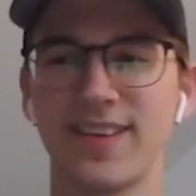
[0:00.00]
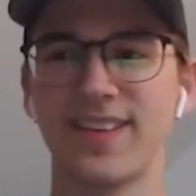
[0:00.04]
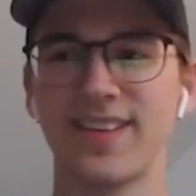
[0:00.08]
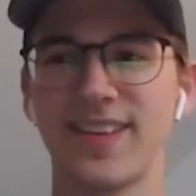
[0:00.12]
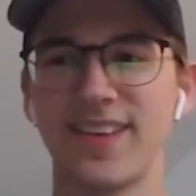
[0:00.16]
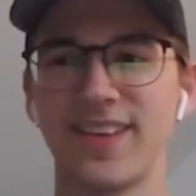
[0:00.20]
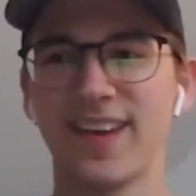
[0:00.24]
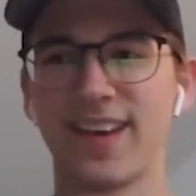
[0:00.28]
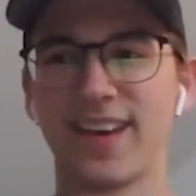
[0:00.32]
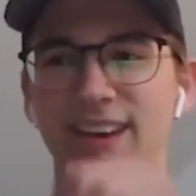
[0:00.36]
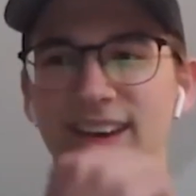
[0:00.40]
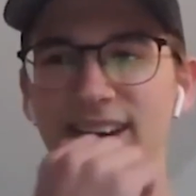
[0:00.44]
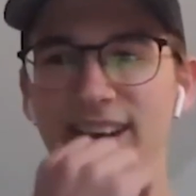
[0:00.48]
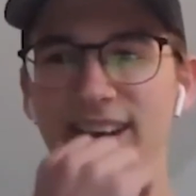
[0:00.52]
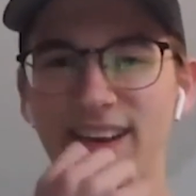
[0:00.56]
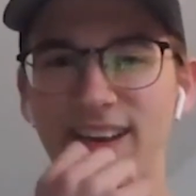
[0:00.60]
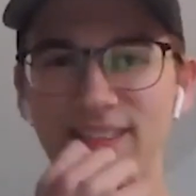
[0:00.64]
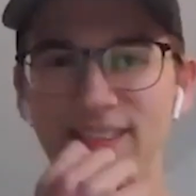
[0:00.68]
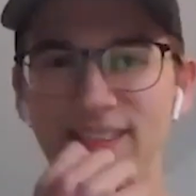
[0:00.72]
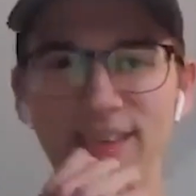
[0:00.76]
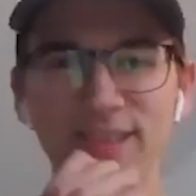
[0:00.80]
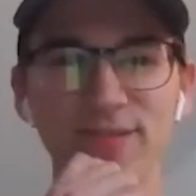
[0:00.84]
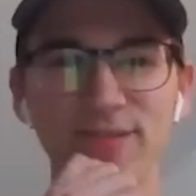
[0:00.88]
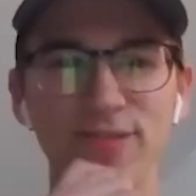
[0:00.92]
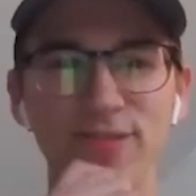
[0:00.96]
Yeah, I
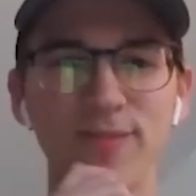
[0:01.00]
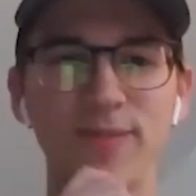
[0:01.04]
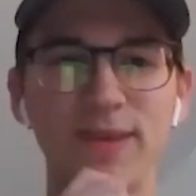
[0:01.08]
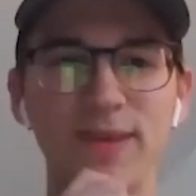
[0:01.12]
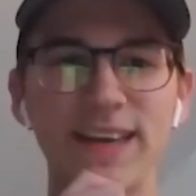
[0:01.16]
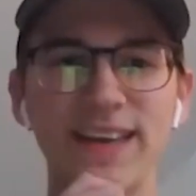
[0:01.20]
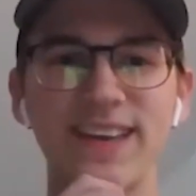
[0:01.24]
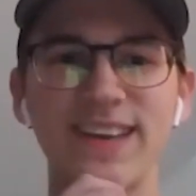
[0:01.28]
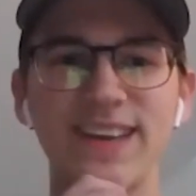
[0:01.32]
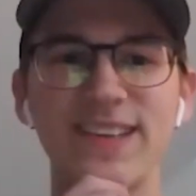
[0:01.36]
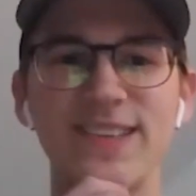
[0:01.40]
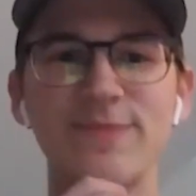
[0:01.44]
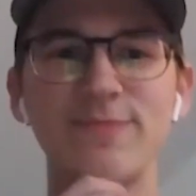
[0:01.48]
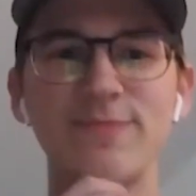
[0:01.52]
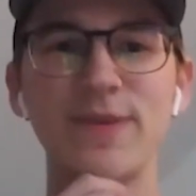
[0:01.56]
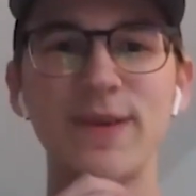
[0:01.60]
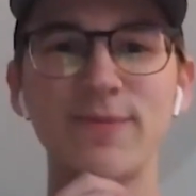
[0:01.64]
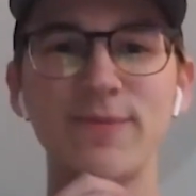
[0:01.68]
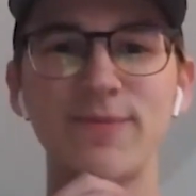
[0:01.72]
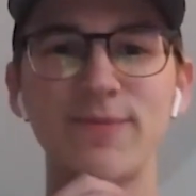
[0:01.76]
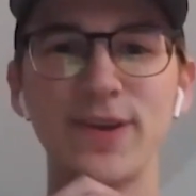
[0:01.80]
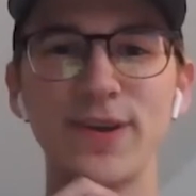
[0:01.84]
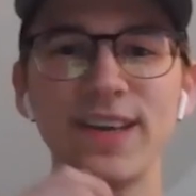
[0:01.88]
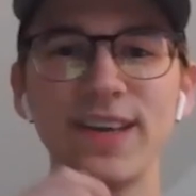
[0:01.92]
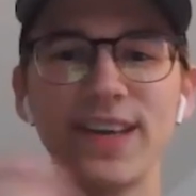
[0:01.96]
think for me, it's been
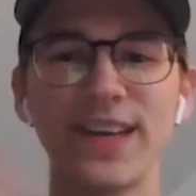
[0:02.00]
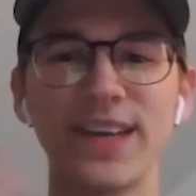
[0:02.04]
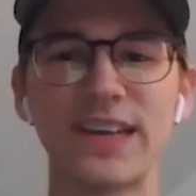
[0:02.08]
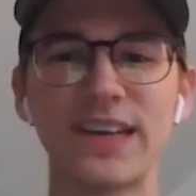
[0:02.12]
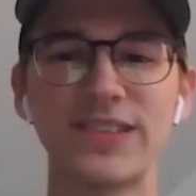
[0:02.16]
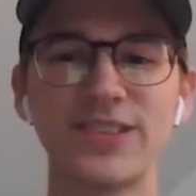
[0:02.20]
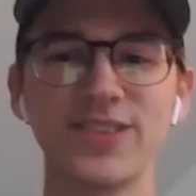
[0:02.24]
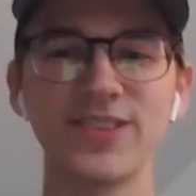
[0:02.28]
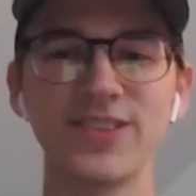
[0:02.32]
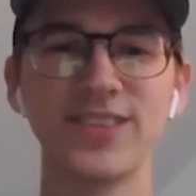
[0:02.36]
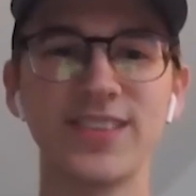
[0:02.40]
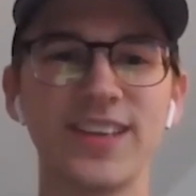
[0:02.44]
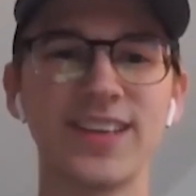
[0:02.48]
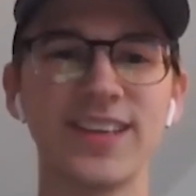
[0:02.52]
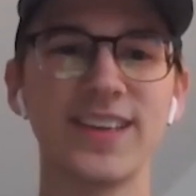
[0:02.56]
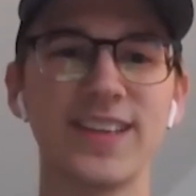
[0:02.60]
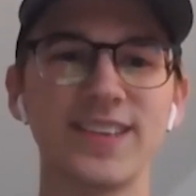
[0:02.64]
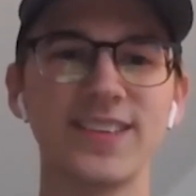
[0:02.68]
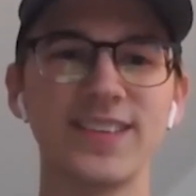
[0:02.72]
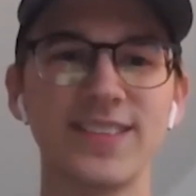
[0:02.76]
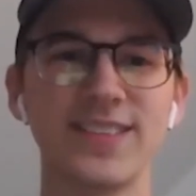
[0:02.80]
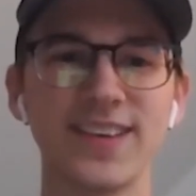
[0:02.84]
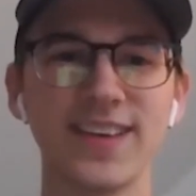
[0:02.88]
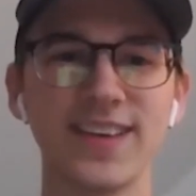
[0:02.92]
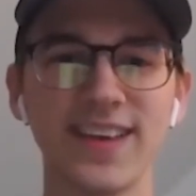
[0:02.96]
pretty interesting
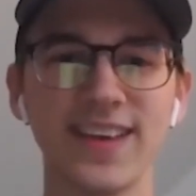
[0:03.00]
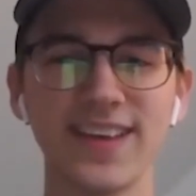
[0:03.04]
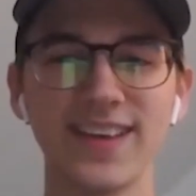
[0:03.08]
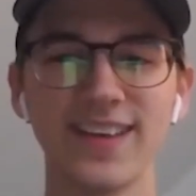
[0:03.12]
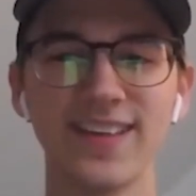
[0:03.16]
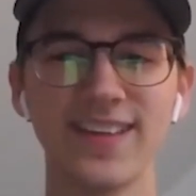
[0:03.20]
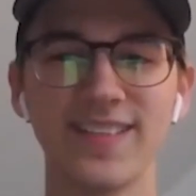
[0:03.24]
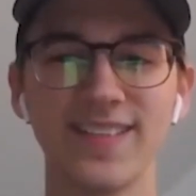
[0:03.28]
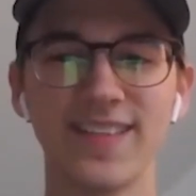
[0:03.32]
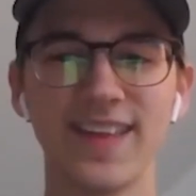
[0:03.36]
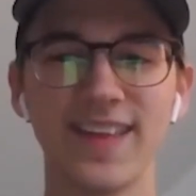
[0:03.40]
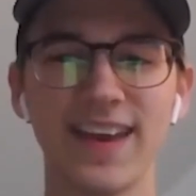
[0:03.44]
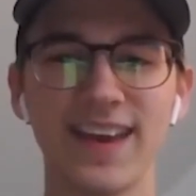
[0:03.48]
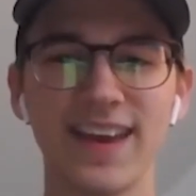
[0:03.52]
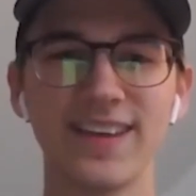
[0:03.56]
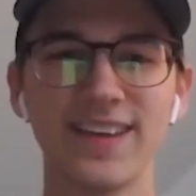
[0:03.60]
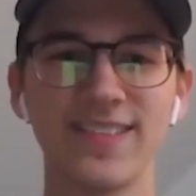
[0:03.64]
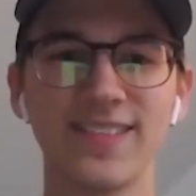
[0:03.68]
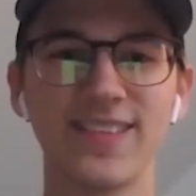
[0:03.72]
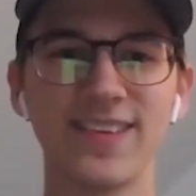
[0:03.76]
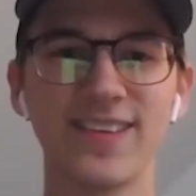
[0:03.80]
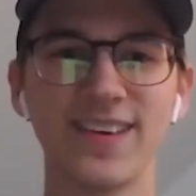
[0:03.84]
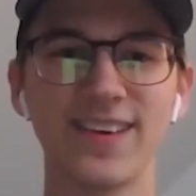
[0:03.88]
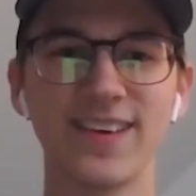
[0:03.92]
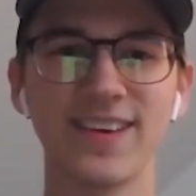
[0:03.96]
seeing like
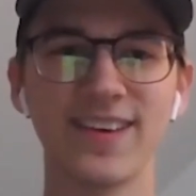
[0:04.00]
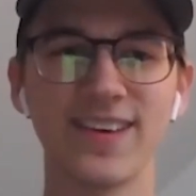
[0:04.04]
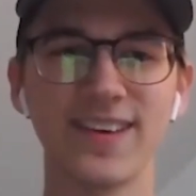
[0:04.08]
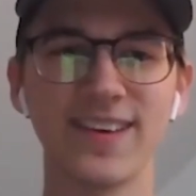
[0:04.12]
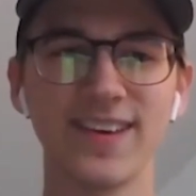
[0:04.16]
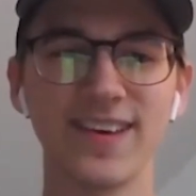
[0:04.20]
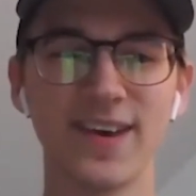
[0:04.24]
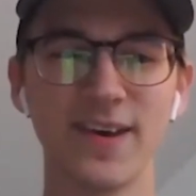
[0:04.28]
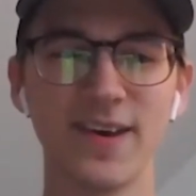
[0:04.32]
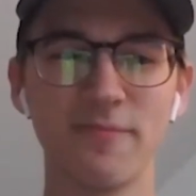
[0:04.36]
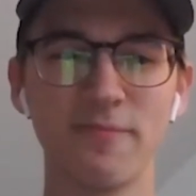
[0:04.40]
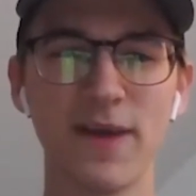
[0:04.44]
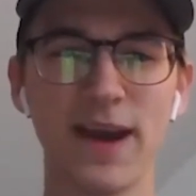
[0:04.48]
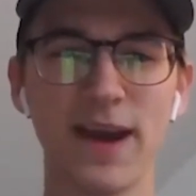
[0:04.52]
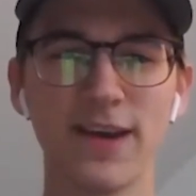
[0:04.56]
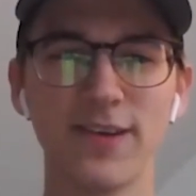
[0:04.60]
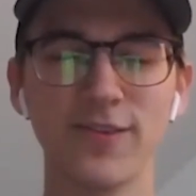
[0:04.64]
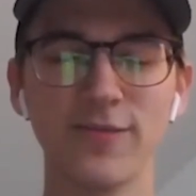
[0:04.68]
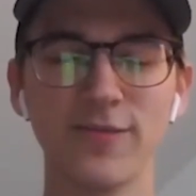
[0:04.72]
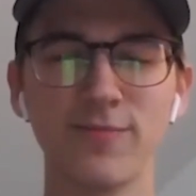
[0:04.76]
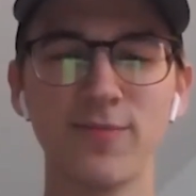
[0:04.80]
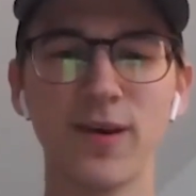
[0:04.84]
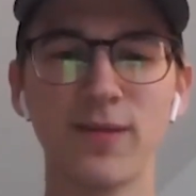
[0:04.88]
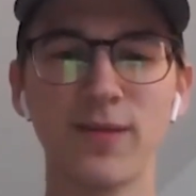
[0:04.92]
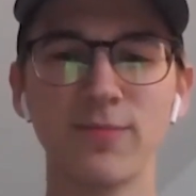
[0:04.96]
the amount
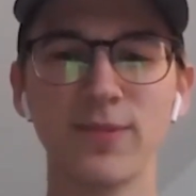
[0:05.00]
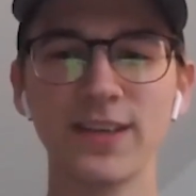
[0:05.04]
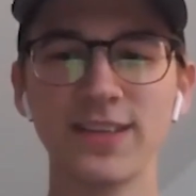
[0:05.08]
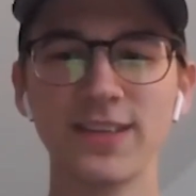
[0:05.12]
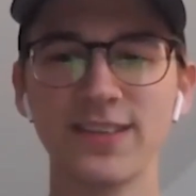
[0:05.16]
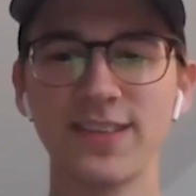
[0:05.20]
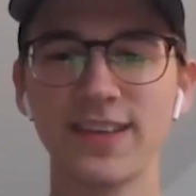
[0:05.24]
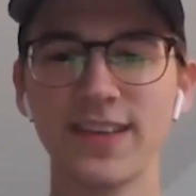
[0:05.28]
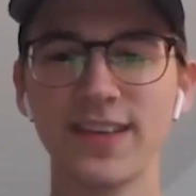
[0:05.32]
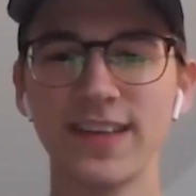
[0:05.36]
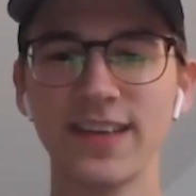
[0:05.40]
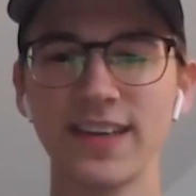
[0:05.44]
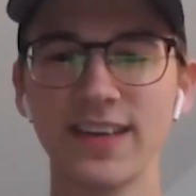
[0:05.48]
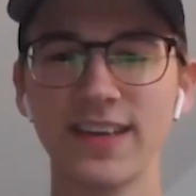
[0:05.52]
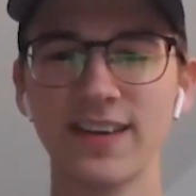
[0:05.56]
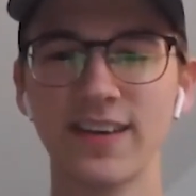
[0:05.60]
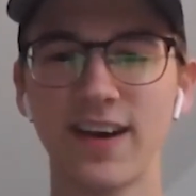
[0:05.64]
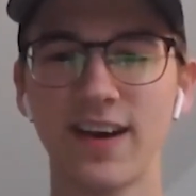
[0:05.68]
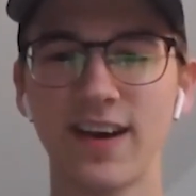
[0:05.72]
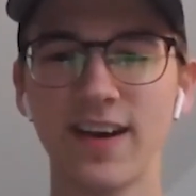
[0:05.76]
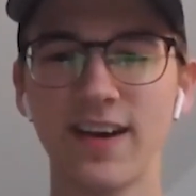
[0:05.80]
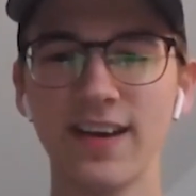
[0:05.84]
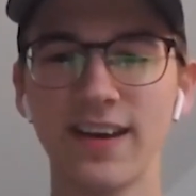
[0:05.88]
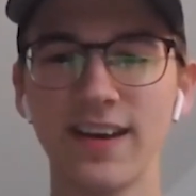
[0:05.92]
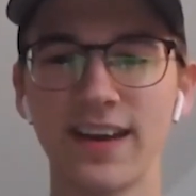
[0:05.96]
of publicity it
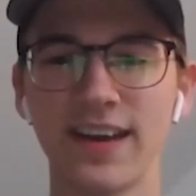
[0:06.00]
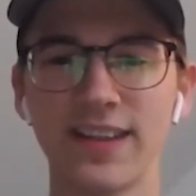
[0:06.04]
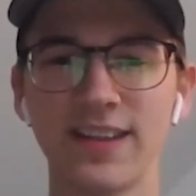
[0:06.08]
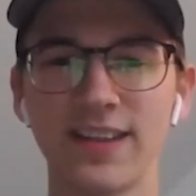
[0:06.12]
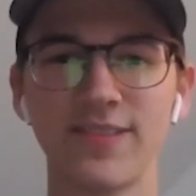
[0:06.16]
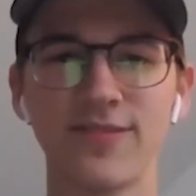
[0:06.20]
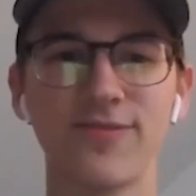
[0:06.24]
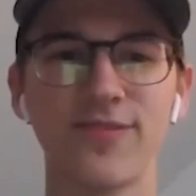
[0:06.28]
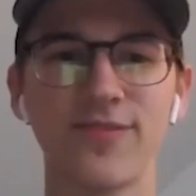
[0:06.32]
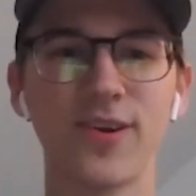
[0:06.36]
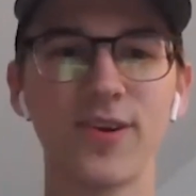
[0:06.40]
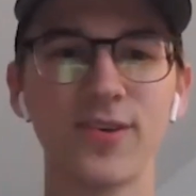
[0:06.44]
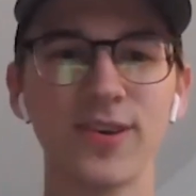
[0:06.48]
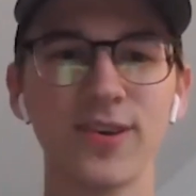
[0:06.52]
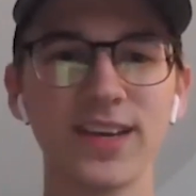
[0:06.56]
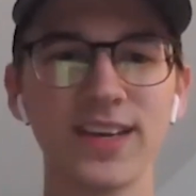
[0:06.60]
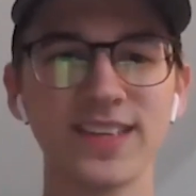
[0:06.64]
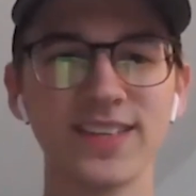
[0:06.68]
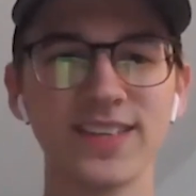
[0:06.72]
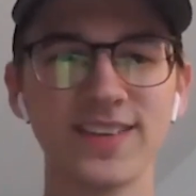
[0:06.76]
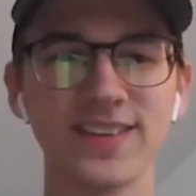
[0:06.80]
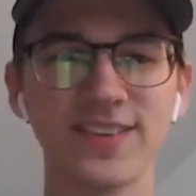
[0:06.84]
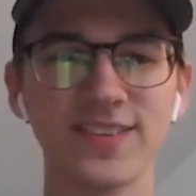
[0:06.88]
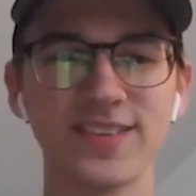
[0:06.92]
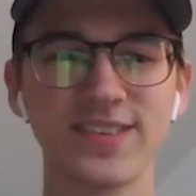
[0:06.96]
got and the
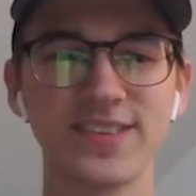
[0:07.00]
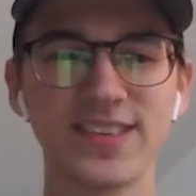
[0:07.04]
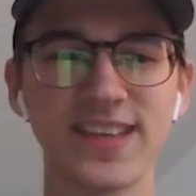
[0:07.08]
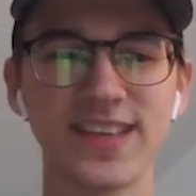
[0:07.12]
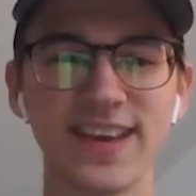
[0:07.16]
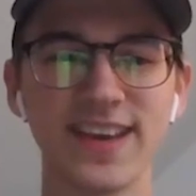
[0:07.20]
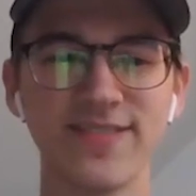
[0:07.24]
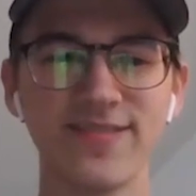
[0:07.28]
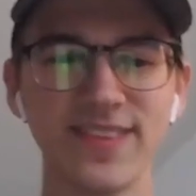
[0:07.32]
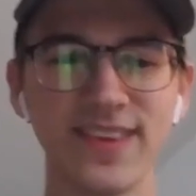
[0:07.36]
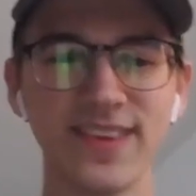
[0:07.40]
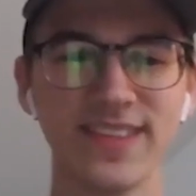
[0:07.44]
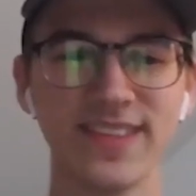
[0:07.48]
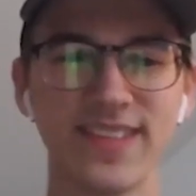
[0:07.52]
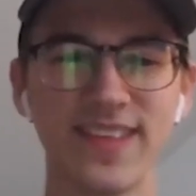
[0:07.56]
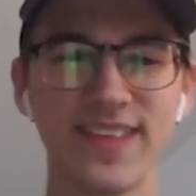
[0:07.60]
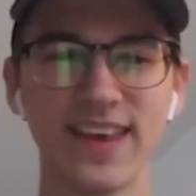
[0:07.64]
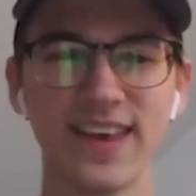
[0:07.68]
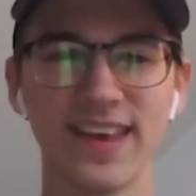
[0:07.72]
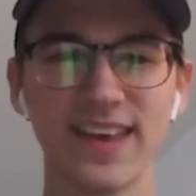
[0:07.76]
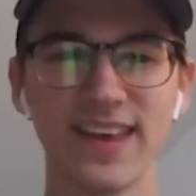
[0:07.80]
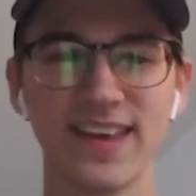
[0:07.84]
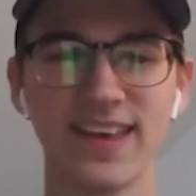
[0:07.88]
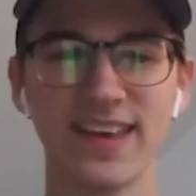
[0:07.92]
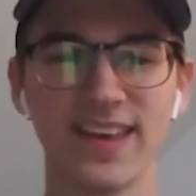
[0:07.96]
focus on safety
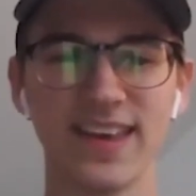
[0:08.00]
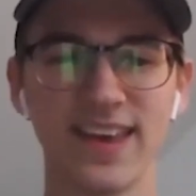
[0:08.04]
that